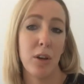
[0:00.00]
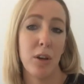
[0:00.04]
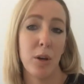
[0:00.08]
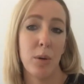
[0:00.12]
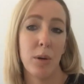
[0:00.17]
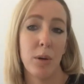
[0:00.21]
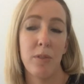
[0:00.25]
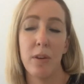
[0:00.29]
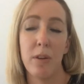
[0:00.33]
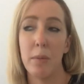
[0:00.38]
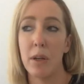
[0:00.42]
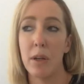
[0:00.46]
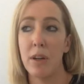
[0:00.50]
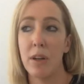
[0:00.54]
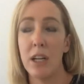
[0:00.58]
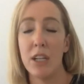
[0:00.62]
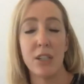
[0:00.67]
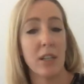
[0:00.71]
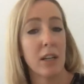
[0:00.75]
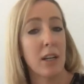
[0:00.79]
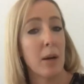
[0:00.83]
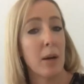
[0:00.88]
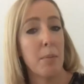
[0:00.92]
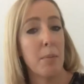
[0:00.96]
If
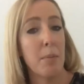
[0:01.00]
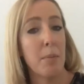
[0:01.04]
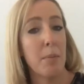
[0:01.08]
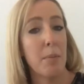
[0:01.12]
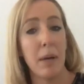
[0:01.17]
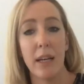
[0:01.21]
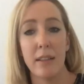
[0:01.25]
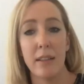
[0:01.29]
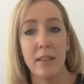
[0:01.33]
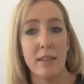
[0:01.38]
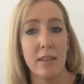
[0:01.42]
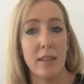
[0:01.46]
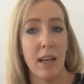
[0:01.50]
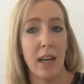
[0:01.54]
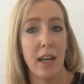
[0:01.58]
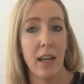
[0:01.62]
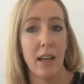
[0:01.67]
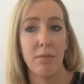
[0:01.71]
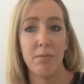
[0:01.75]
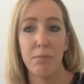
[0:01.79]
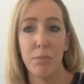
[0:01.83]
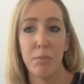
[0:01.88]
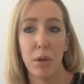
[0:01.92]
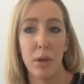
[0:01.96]
immigration come back and
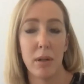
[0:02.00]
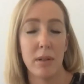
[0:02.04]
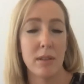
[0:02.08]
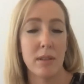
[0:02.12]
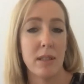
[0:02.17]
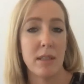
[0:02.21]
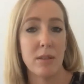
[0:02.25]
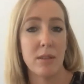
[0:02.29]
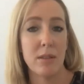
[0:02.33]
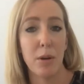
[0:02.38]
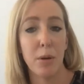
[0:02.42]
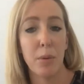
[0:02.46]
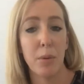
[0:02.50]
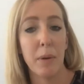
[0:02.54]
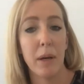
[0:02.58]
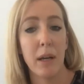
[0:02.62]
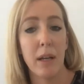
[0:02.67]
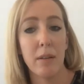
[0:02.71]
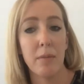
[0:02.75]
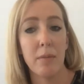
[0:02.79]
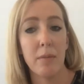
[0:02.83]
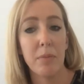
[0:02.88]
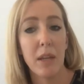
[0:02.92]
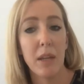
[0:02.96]
say policy's
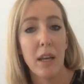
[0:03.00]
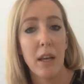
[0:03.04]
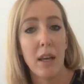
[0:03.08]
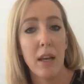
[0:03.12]
open,